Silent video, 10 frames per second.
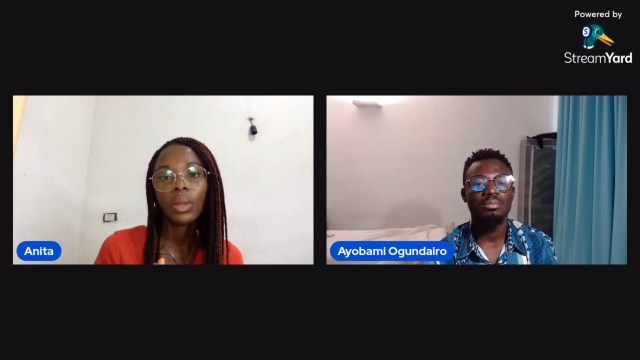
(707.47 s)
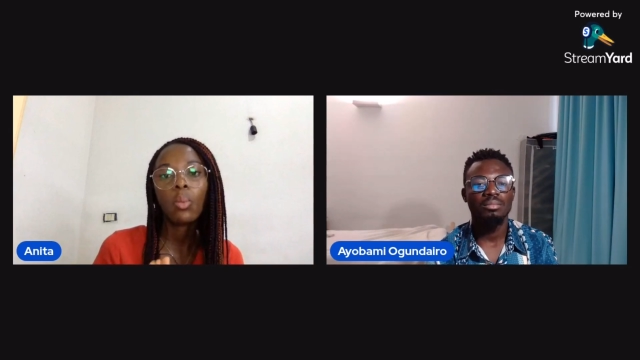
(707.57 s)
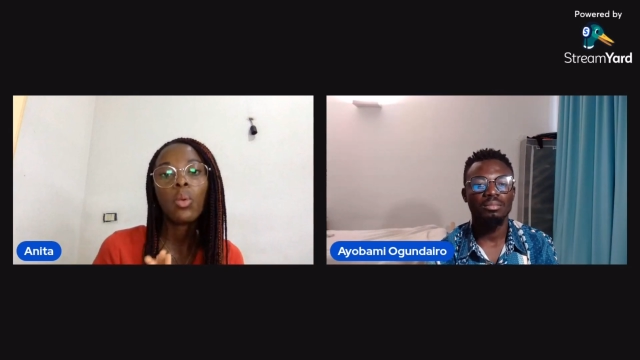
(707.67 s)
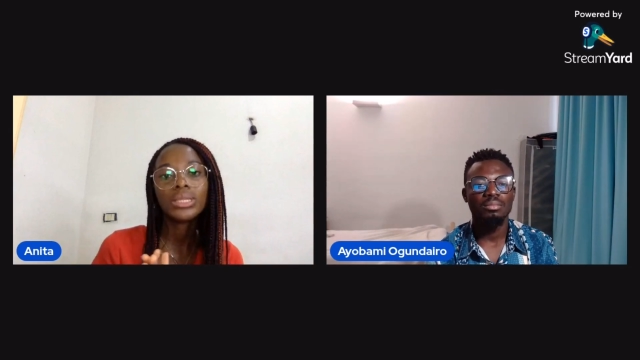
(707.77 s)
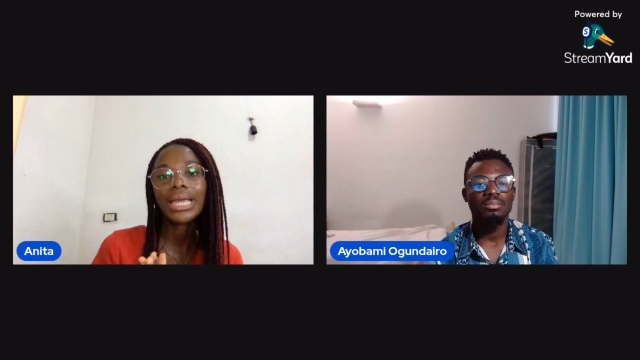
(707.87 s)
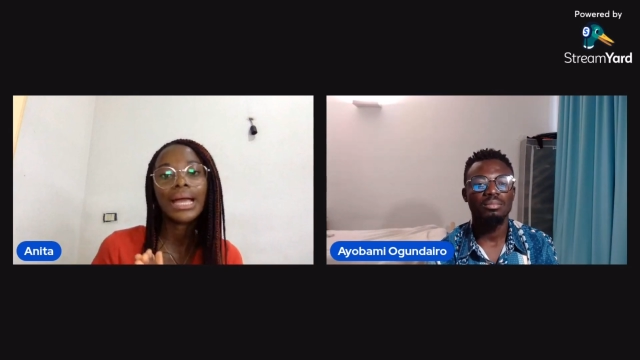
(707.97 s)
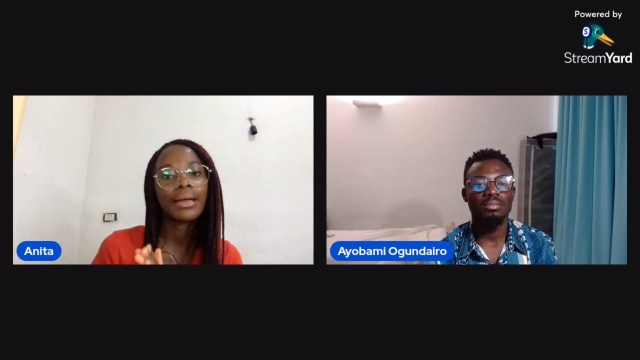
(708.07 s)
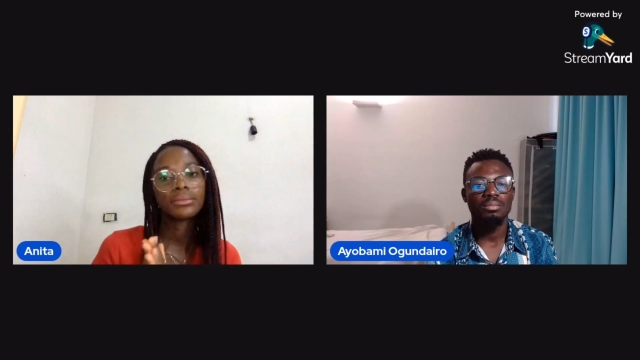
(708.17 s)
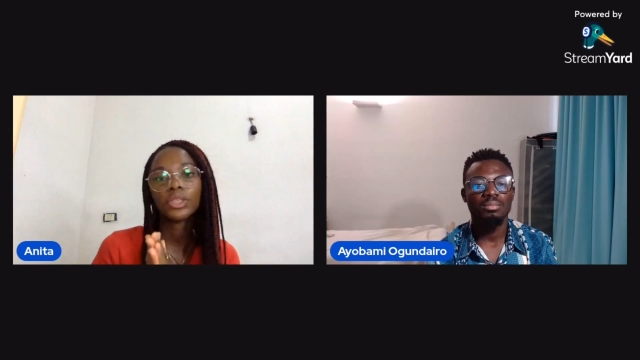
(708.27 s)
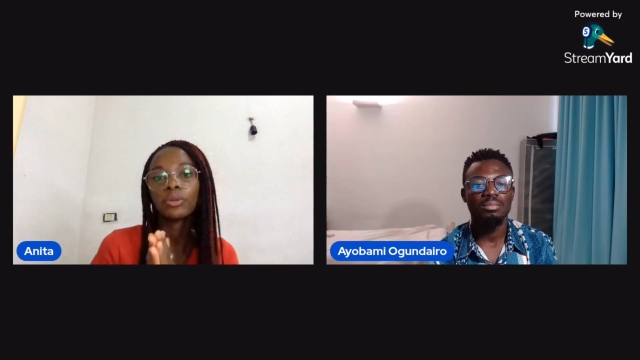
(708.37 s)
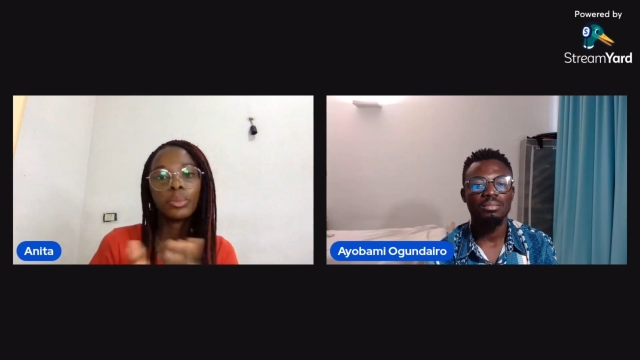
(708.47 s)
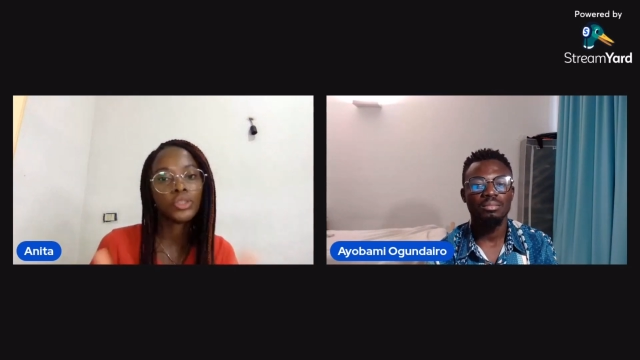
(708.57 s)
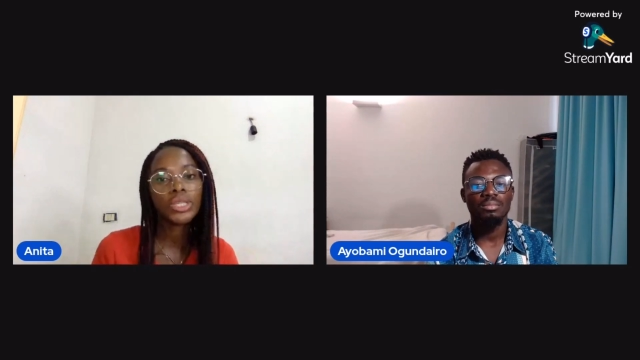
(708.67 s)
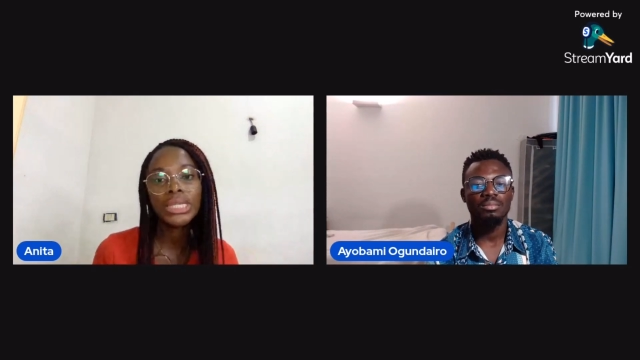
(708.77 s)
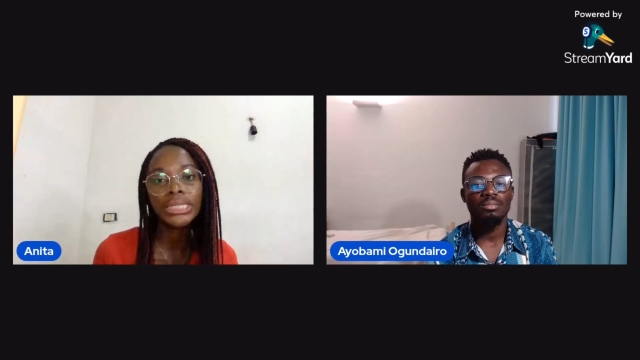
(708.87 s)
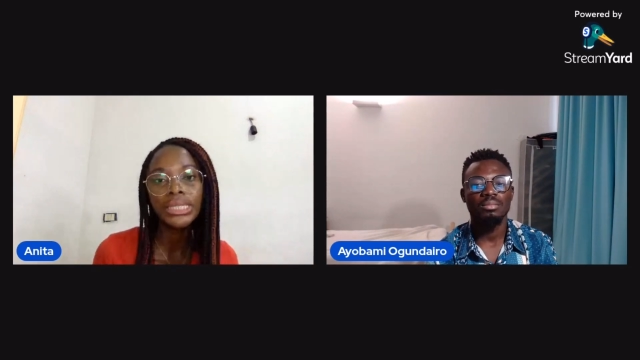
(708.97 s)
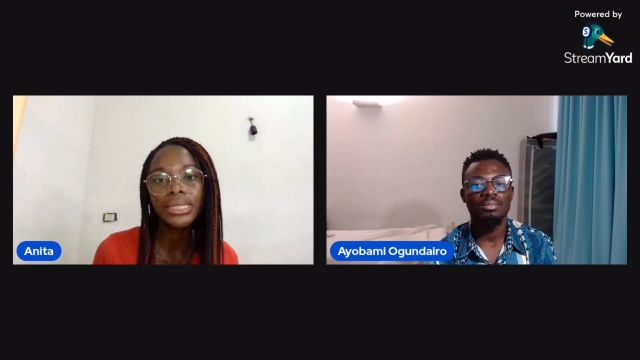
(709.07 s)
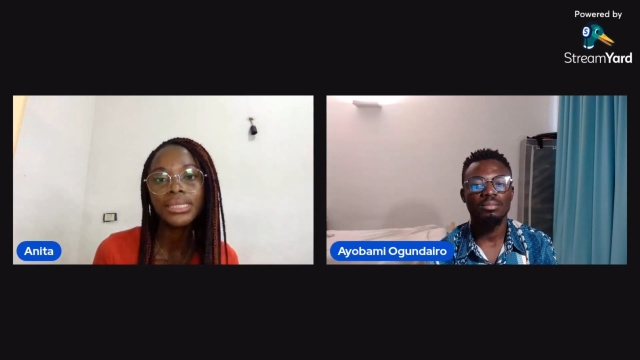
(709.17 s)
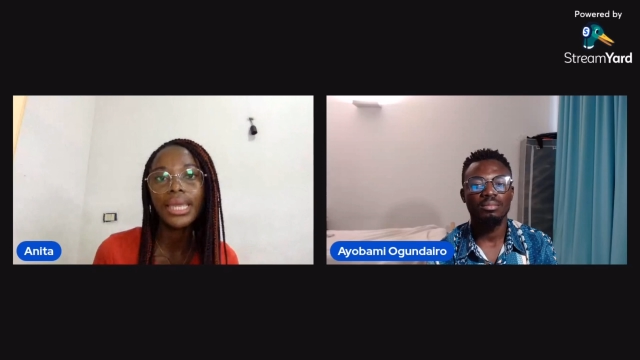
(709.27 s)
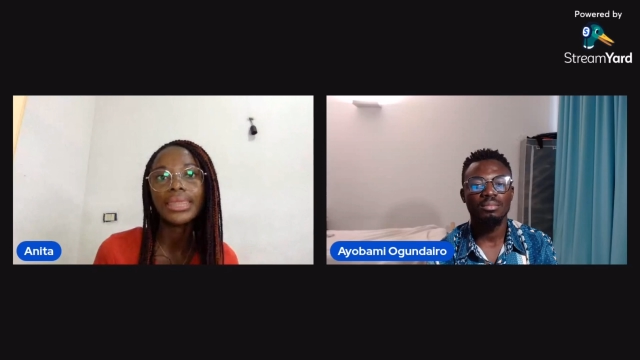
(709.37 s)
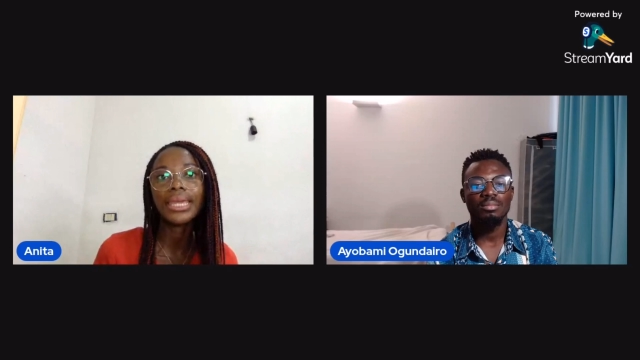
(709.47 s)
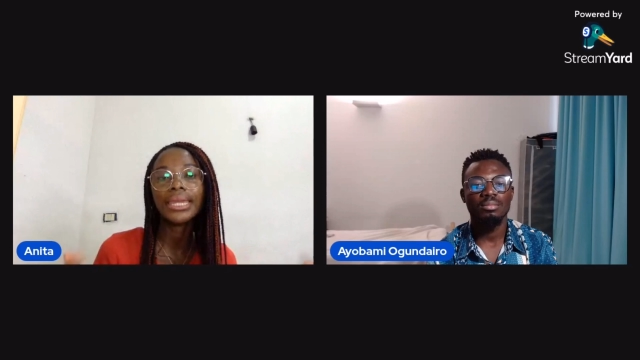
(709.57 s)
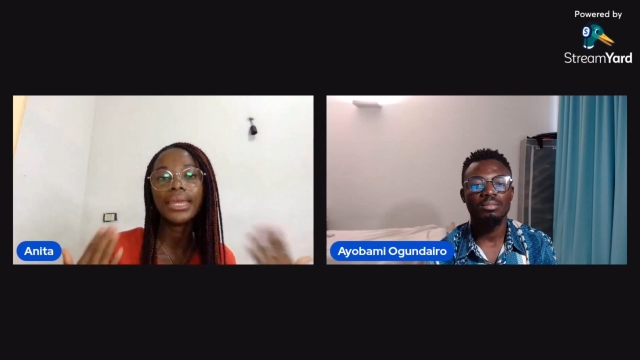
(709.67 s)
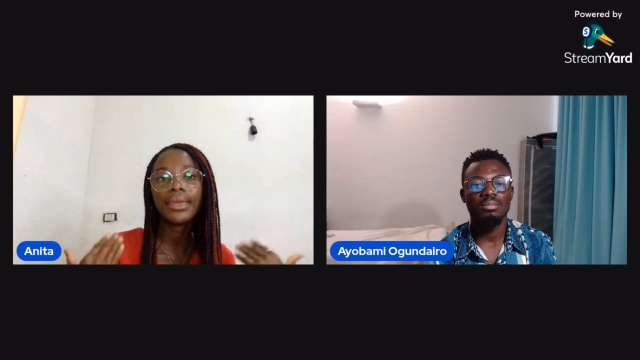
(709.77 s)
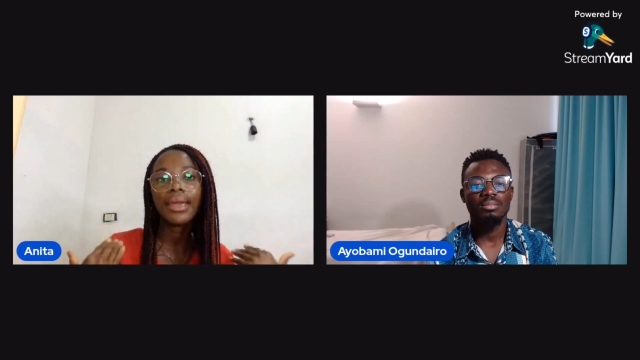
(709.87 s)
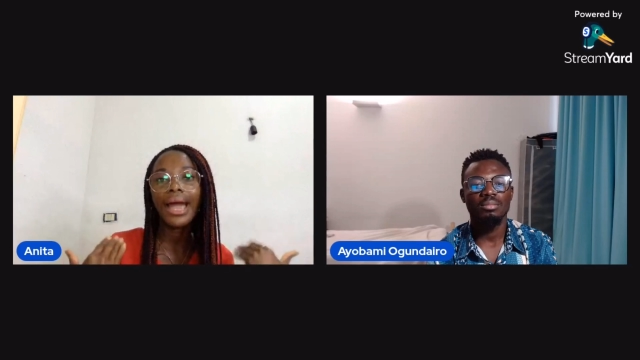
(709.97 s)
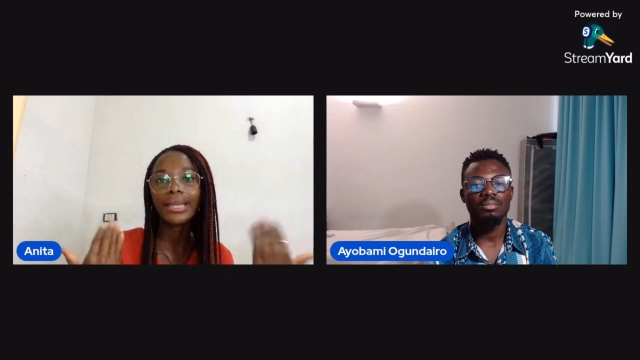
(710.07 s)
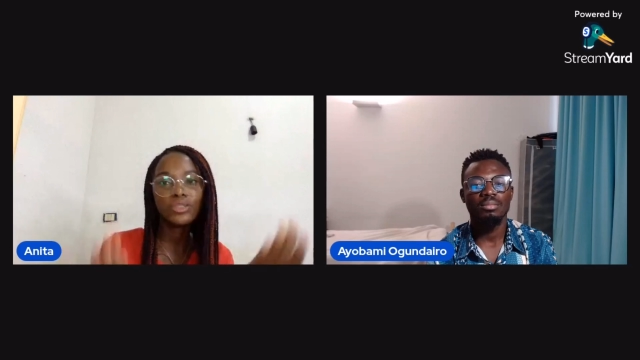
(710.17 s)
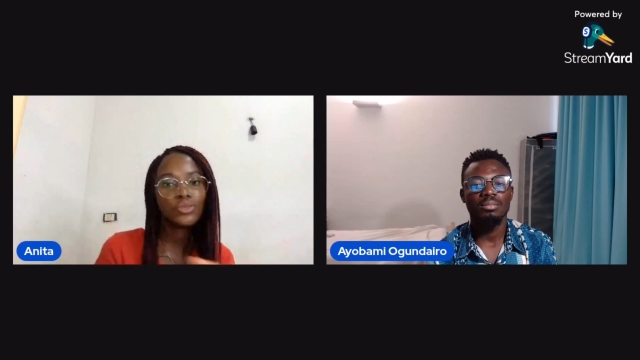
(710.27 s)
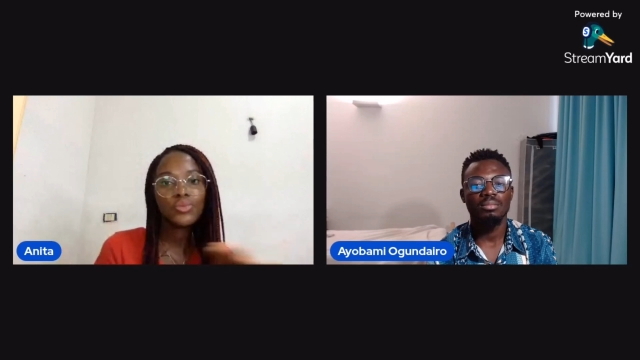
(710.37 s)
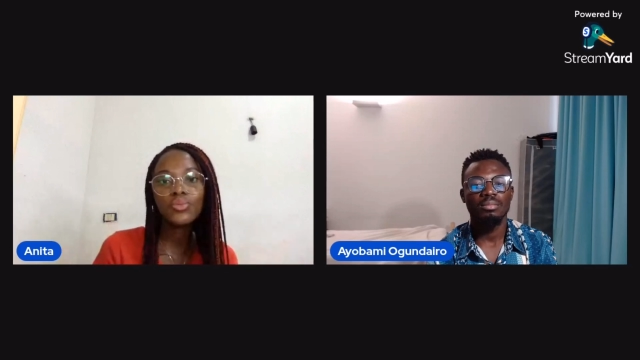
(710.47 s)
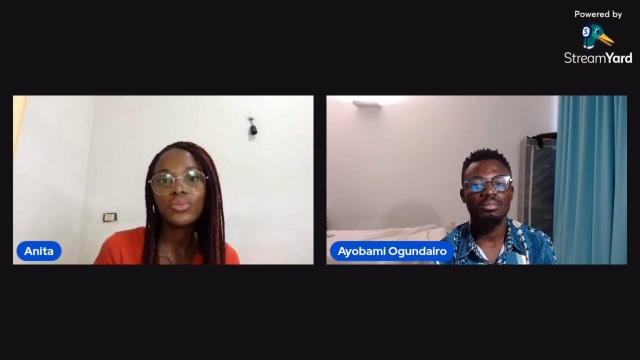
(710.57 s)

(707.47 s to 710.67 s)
Speaker 1: What are the opportunities? And then are you